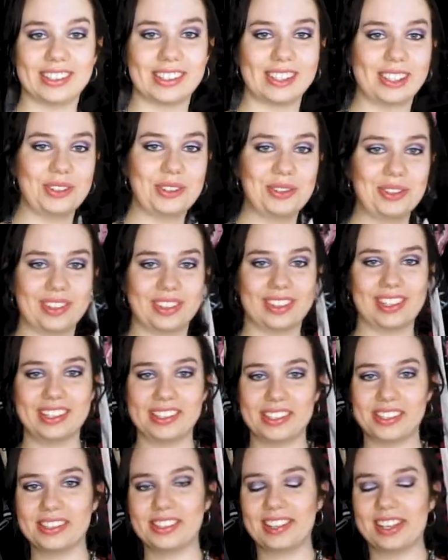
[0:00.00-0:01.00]
so this
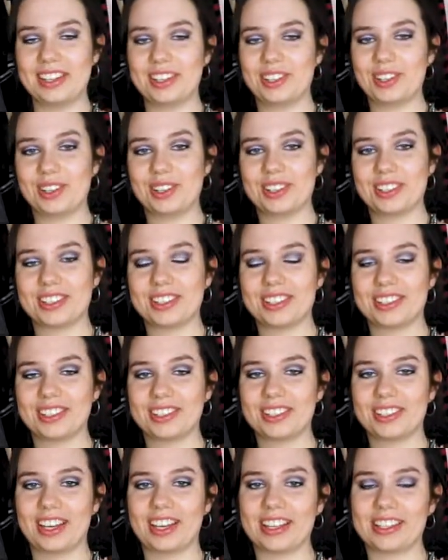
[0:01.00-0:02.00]
is a shirt
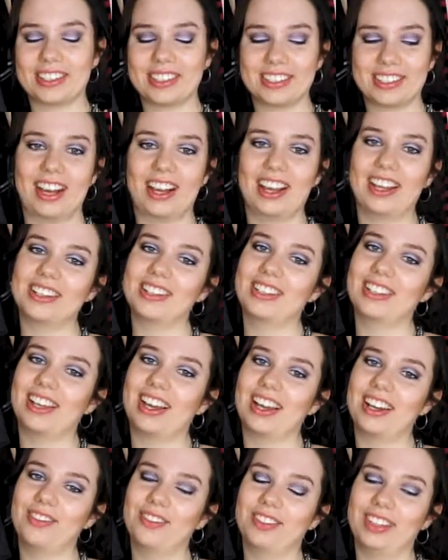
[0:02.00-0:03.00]
that I actually
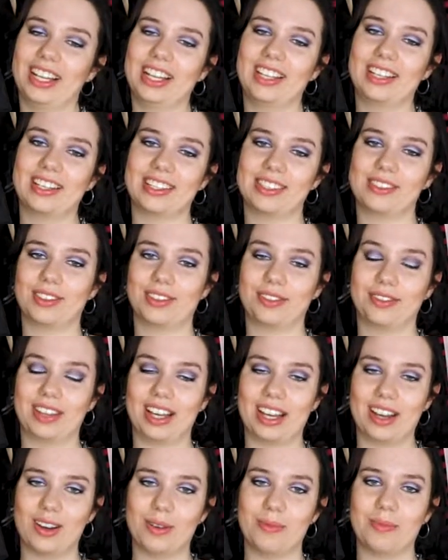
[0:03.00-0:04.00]
kind of like because of the
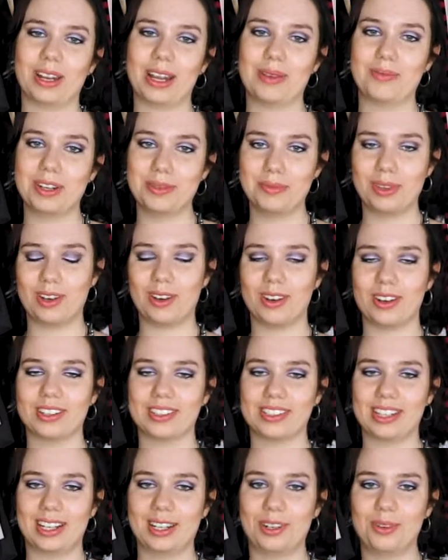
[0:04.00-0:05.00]
flare, but I'm gonna be
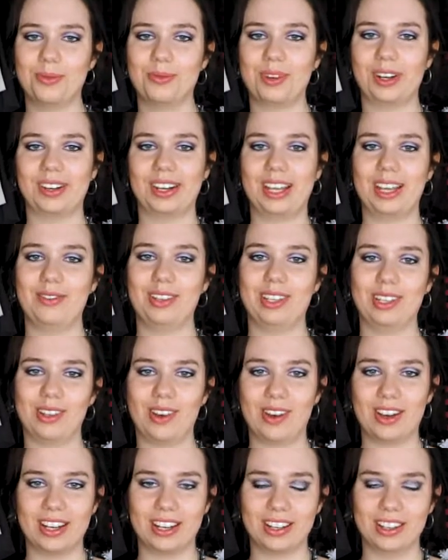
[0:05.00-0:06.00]
honest, I don't wear navy a
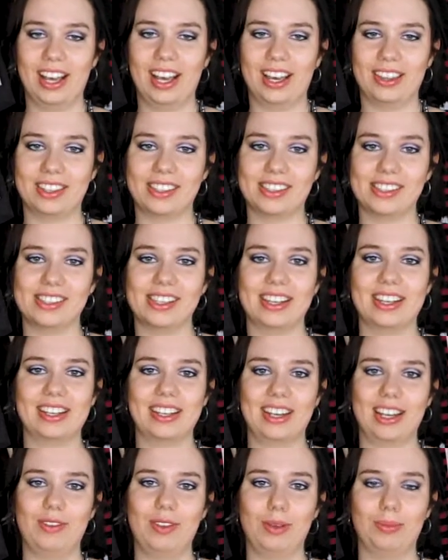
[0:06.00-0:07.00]
lot. And this is like a
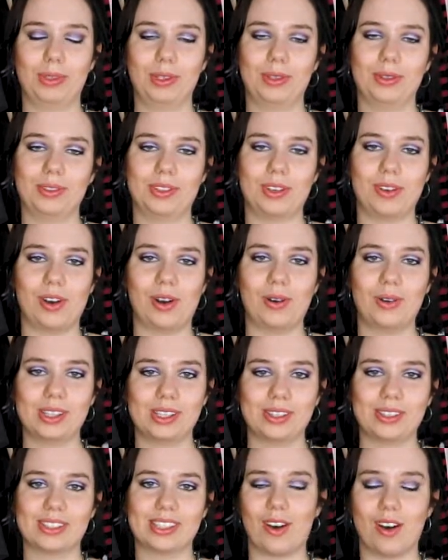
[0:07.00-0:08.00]
navy blue, so it always
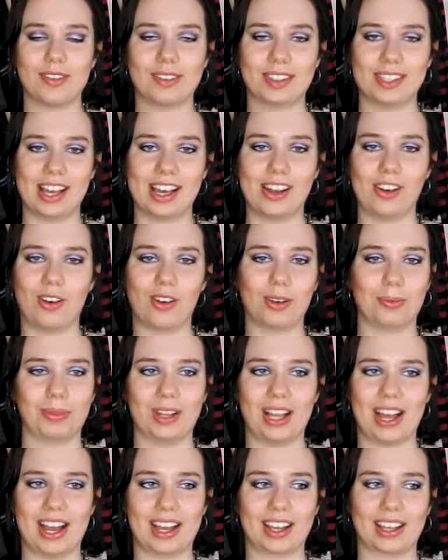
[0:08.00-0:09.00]
looks offset on
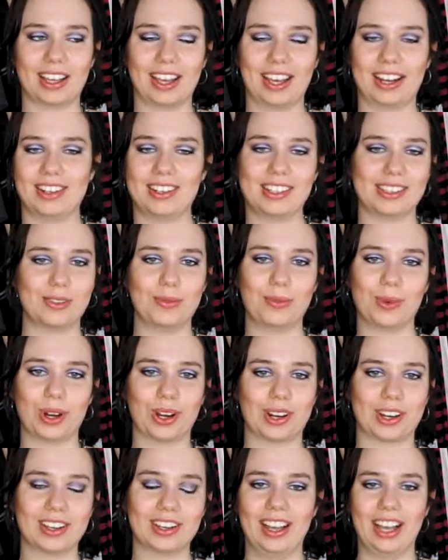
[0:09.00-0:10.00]
black and it doesn't work.
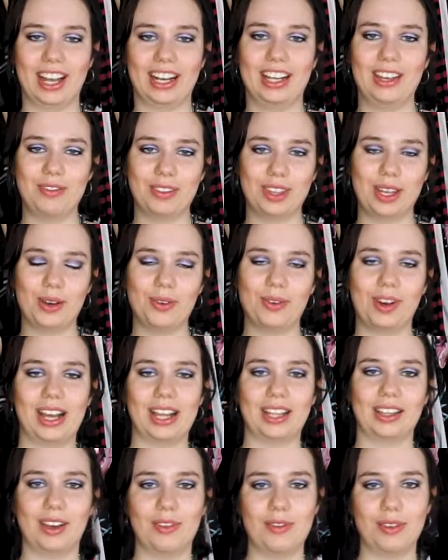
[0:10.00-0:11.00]
And even though
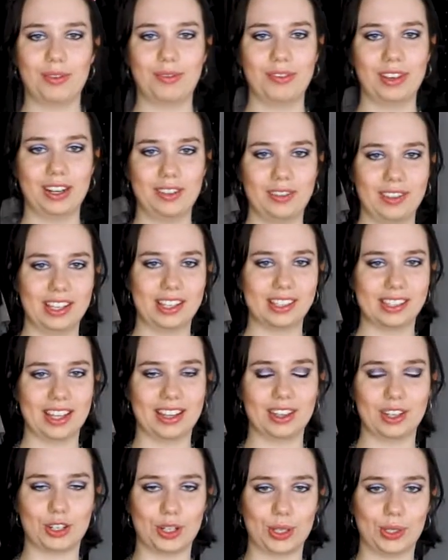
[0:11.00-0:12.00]
I love the fit of this and
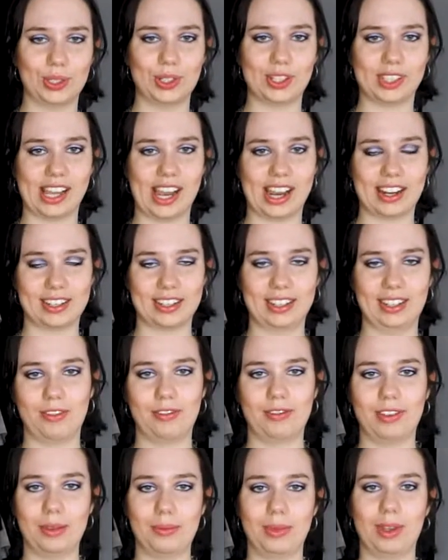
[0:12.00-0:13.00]
the shoulders actually
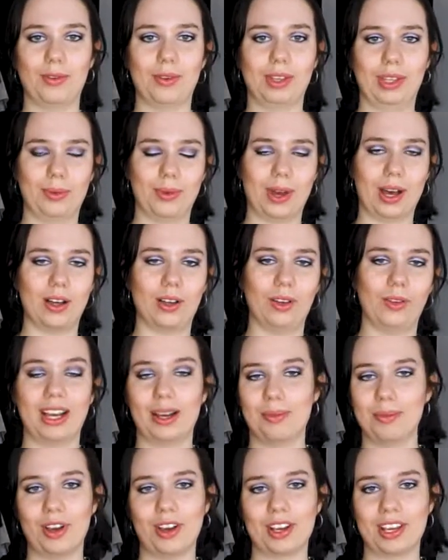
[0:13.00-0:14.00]
fit me really well,
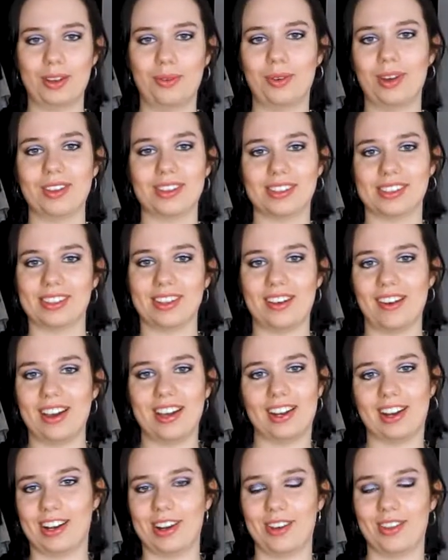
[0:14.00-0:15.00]
I'm not gonna wear this a lot
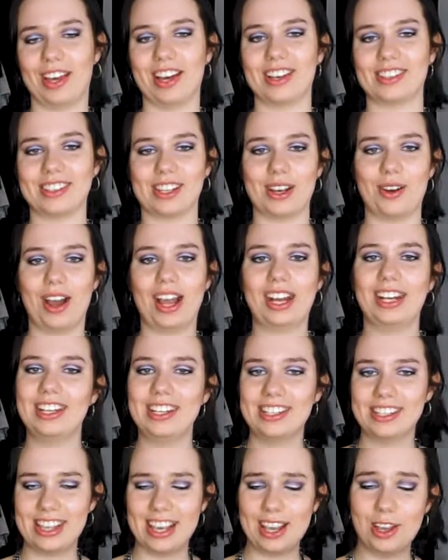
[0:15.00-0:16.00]
and I know that, so I need to
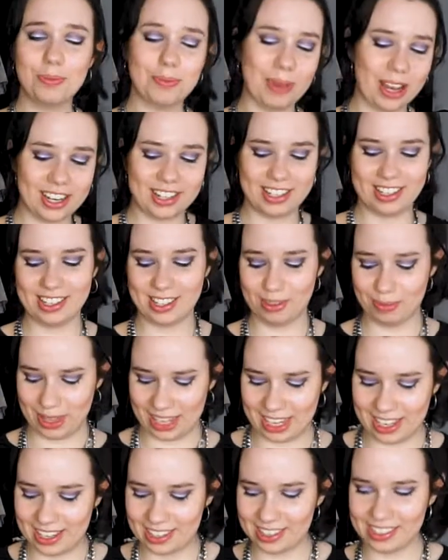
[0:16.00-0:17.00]
say goodbye to this
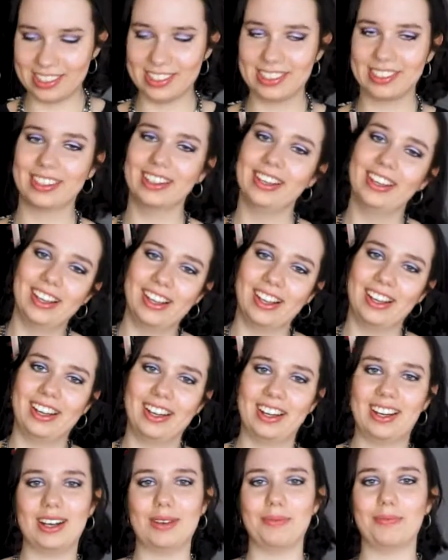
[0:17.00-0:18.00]
piece.
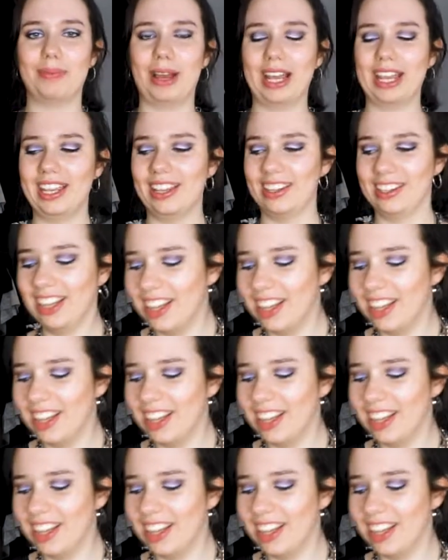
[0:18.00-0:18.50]
Bye!